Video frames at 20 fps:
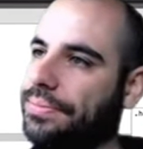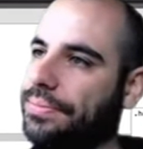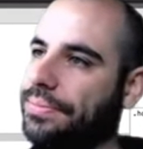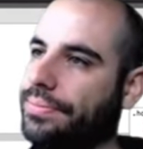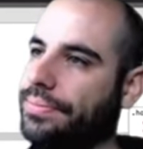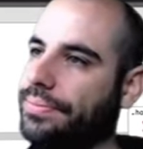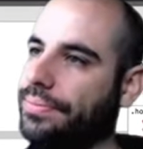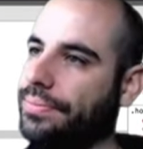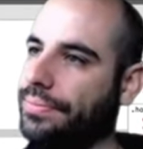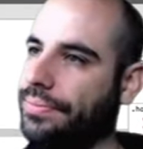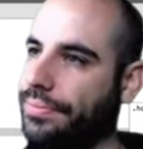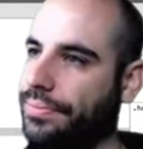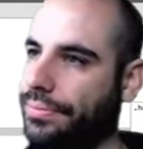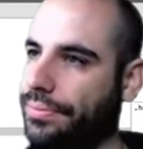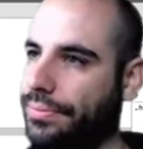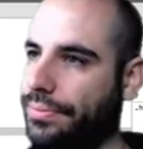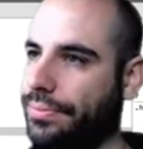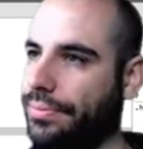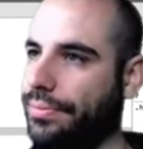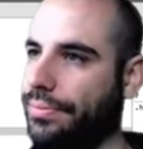
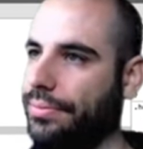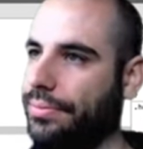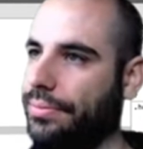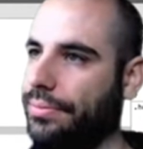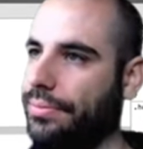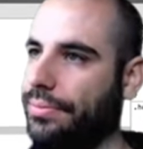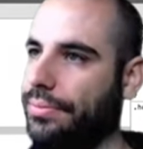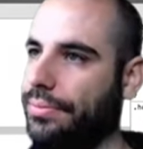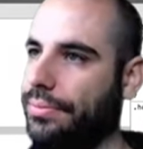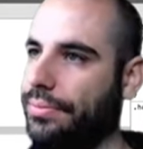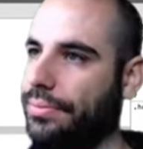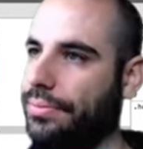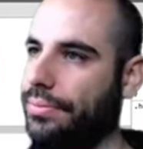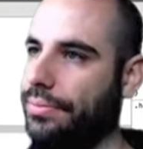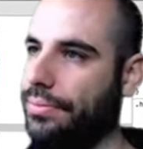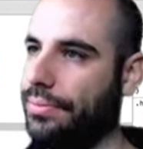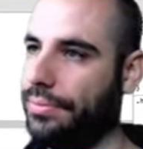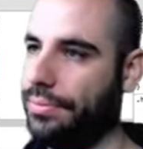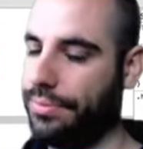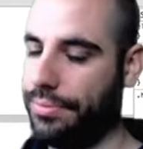
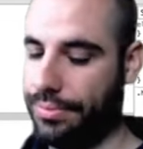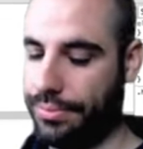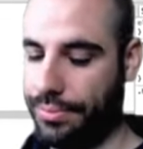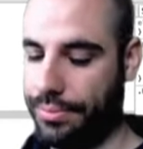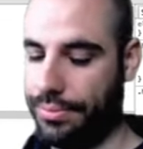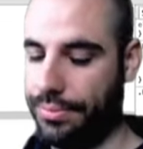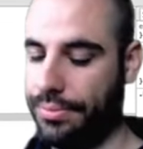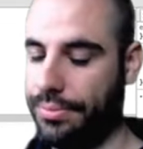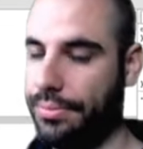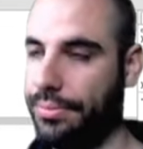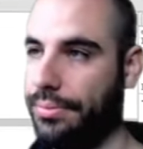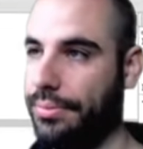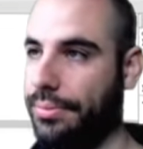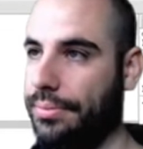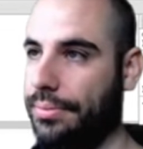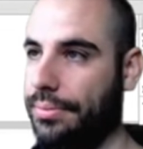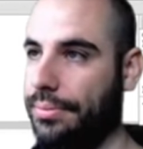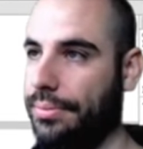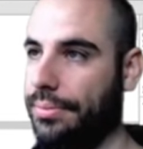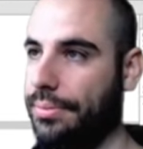
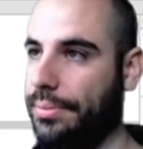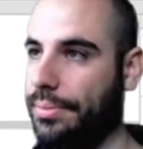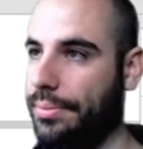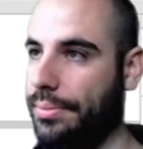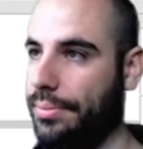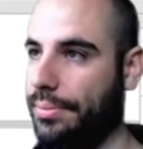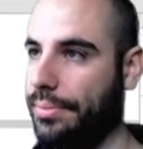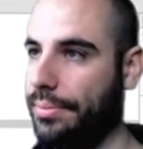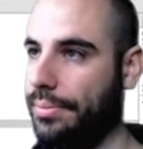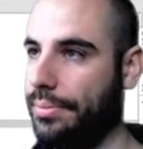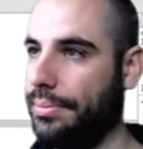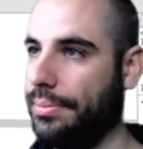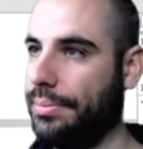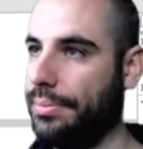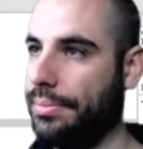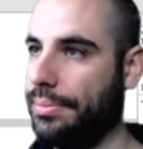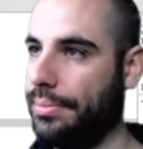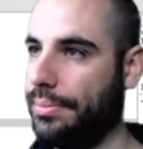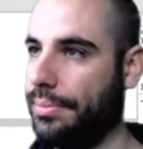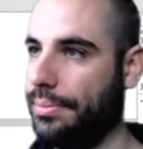
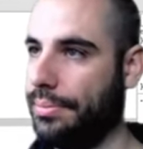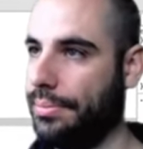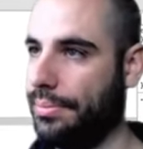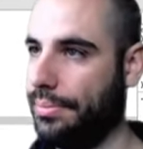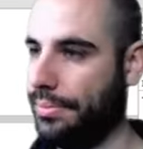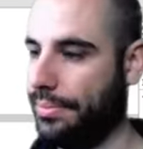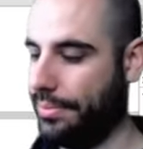No one is speaking in this clip.